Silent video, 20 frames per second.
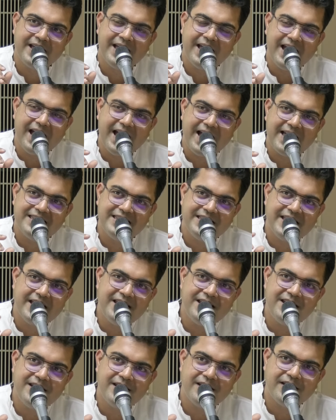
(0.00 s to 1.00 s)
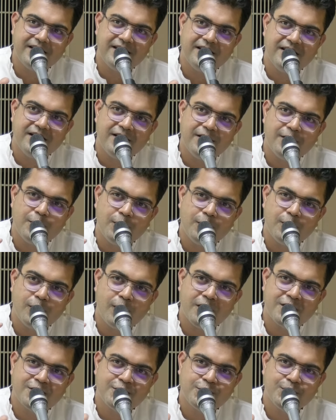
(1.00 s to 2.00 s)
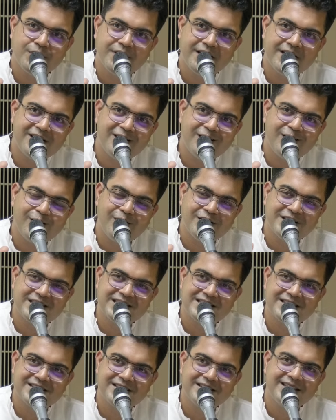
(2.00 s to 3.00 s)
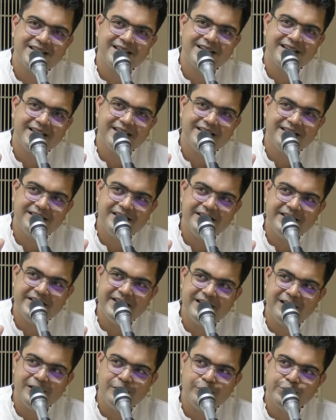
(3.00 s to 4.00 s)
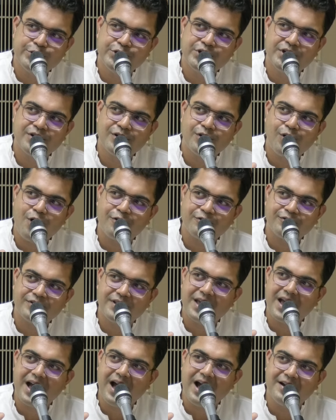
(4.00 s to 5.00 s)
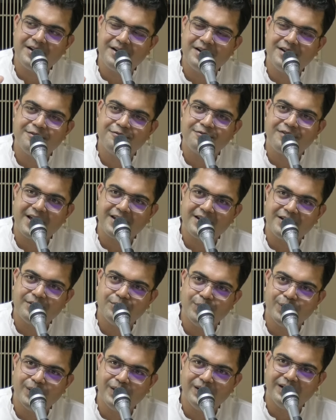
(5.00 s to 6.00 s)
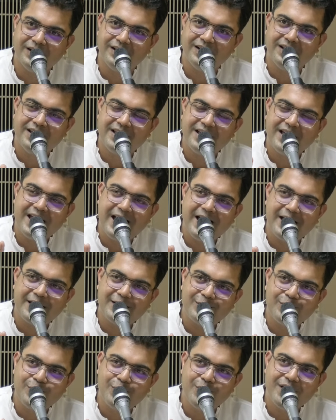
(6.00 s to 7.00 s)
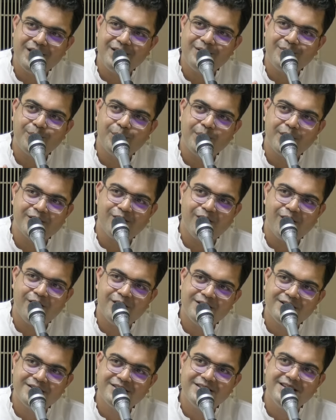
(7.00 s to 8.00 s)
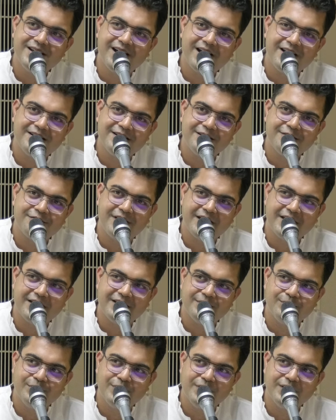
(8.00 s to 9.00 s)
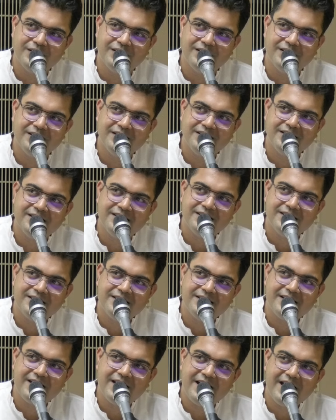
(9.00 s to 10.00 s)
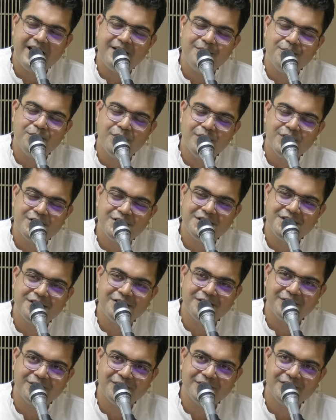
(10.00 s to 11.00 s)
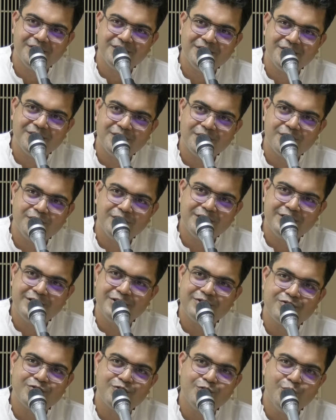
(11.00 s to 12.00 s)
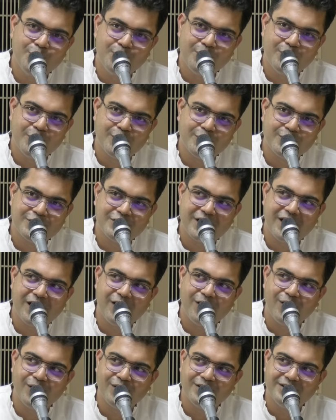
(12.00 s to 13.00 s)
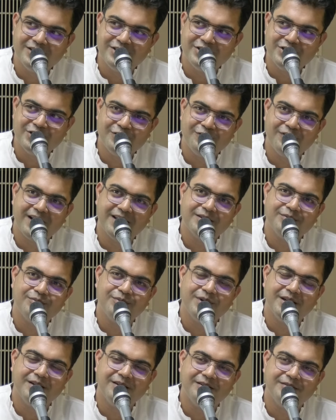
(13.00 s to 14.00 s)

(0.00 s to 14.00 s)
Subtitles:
and then not to get lost in the illusion of the undefinable, and going beyond the undefinable and merging with the true Purusha or the Jivatman.